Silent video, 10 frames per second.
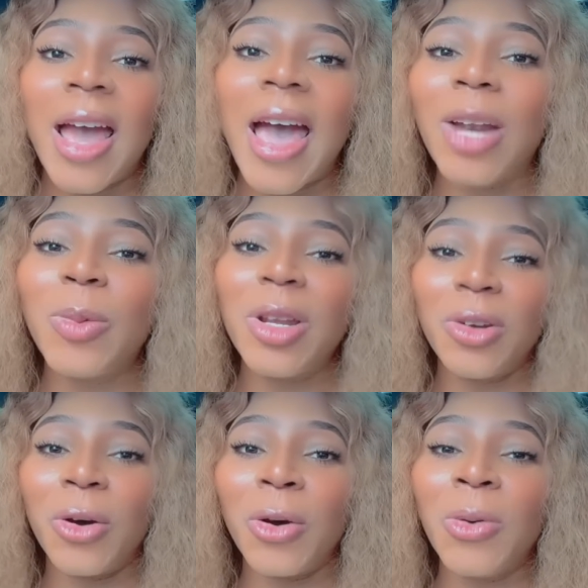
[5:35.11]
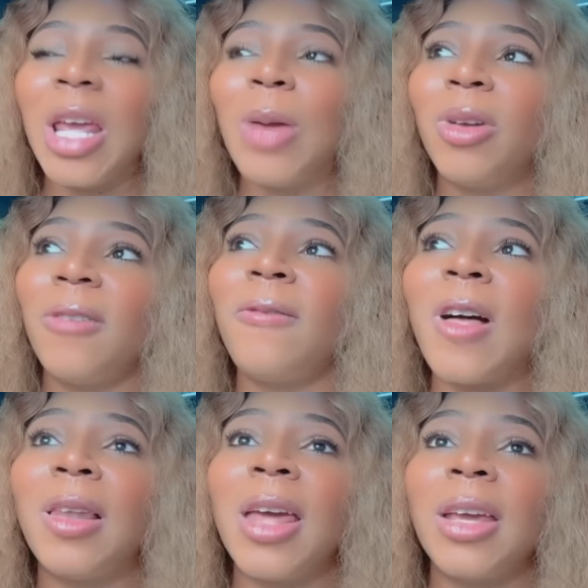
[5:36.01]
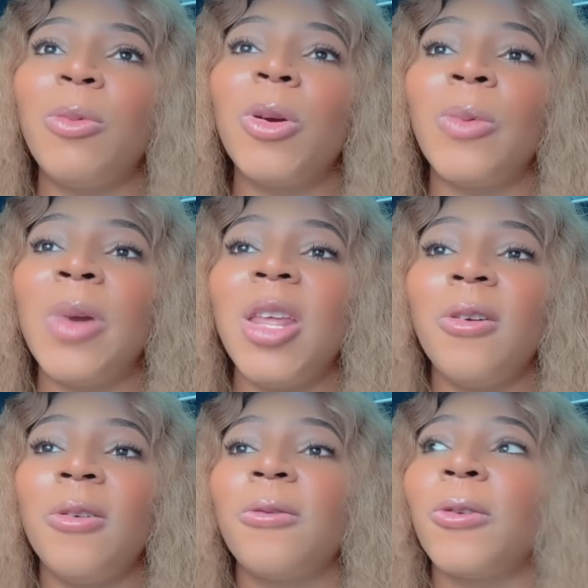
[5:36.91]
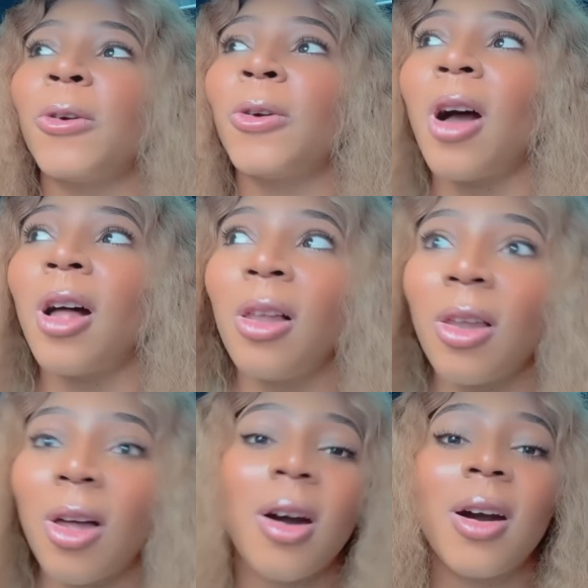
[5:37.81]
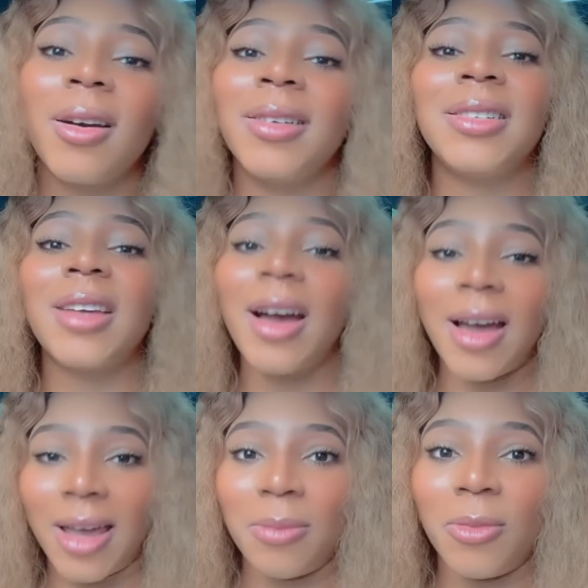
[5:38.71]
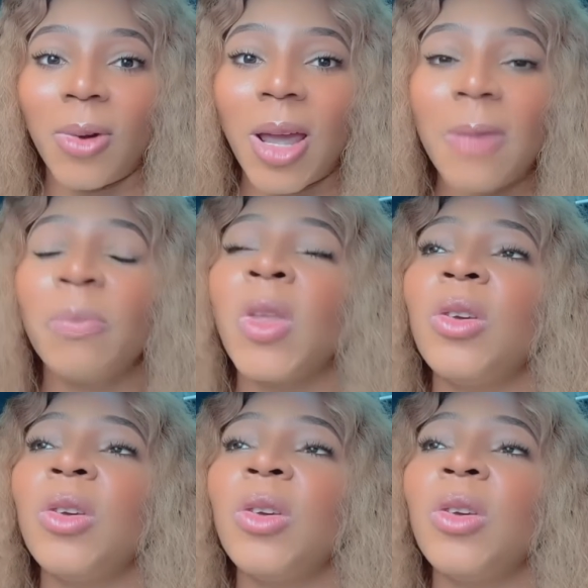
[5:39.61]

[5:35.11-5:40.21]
Had we known, it would have felt like we were waiting for a long time, right?